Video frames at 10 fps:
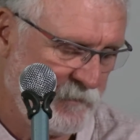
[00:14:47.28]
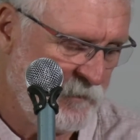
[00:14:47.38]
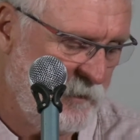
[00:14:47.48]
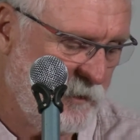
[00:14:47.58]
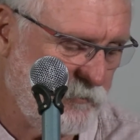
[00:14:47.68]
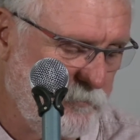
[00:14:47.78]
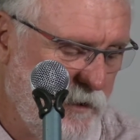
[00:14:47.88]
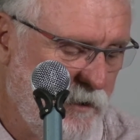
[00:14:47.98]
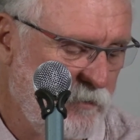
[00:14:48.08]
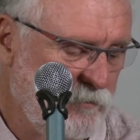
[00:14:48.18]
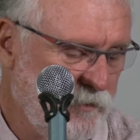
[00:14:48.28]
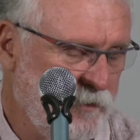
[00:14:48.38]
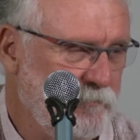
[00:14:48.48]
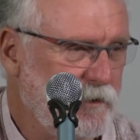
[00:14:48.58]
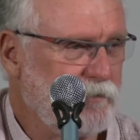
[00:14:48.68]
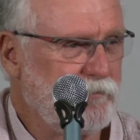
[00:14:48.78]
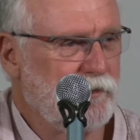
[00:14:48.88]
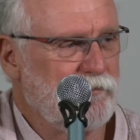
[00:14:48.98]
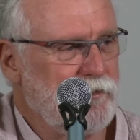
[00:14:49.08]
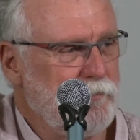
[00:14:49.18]
I asked my uncle I'd met if I
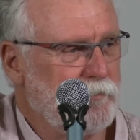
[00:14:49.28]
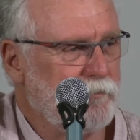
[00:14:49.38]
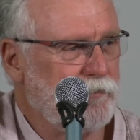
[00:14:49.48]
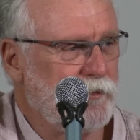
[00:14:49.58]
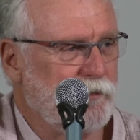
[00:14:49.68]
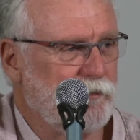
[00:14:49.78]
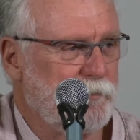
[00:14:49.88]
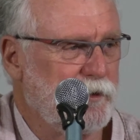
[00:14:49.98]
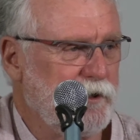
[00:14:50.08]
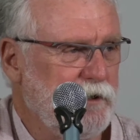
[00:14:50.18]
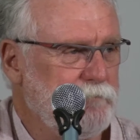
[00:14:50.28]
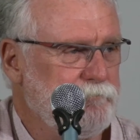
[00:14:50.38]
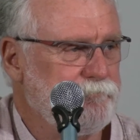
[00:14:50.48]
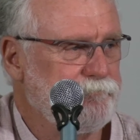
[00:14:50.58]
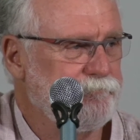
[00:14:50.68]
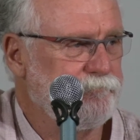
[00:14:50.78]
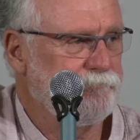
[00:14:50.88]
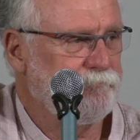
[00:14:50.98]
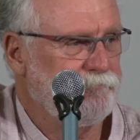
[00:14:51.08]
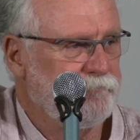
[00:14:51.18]
could see my father's body.
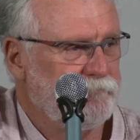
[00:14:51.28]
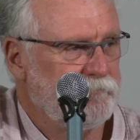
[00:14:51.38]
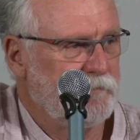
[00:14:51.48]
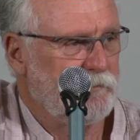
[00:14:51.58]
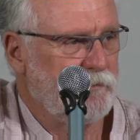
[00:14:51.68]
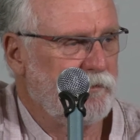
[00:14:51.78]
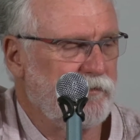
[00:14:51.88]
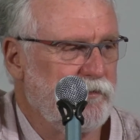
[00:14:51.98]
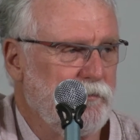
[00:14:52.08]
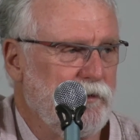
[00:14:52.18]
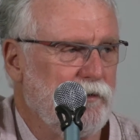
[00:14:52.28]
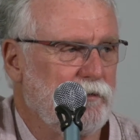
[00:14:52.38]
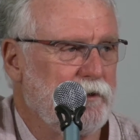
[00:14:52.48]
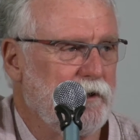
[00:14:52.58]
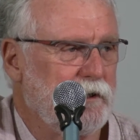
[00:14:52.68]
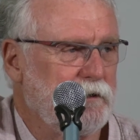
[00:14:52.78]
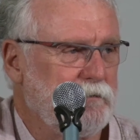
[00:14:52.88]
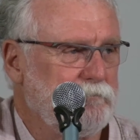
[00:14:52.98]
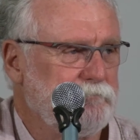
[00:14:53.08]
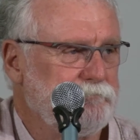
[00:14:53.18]
I wanted to see what he looked like.
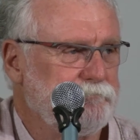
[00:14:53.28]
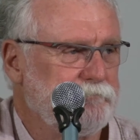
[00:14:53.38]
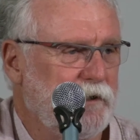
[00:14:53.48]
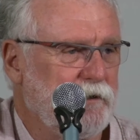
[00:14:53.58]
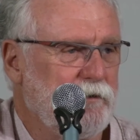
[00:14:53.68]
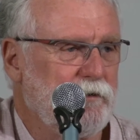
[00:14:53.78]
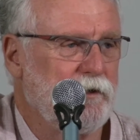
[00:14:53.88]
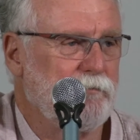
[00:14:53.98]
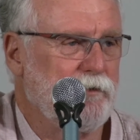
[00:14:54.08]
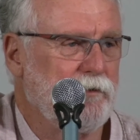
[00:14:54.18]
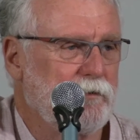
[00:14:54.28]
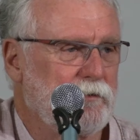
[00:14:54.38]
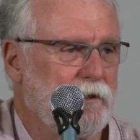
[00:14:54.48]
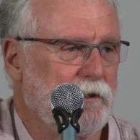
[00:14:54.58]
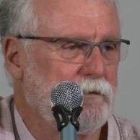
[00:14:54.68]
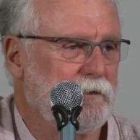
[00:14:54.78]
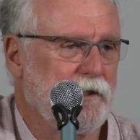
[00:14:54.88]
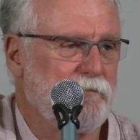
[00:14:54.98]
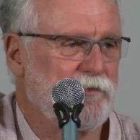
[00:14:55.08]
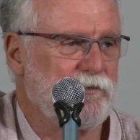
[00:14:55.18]
I had no idea what he looked like. I'd
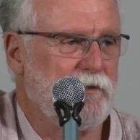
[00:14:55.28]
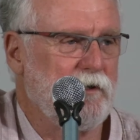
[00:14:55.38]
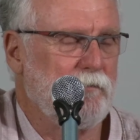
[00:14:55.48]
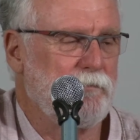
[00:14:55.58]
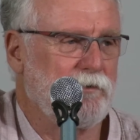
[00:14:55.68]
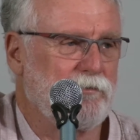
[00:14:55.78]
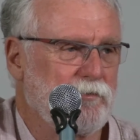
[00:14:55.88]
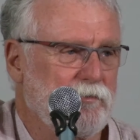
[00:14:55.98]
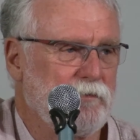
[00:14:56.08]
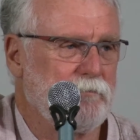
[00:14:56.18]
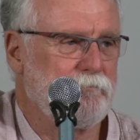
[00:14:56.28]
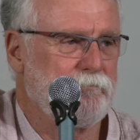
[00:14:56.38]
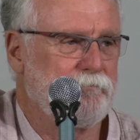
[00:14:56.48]
never seen any pictures of him.